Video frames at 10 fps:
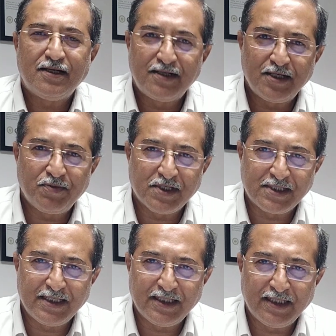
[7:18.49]

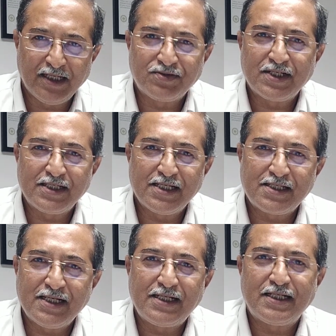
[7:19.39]
100%, they have
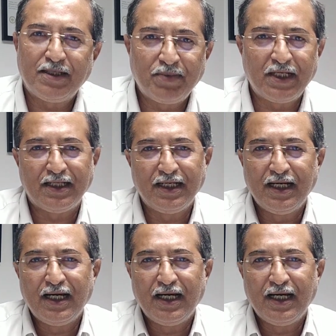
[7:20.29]
suggested table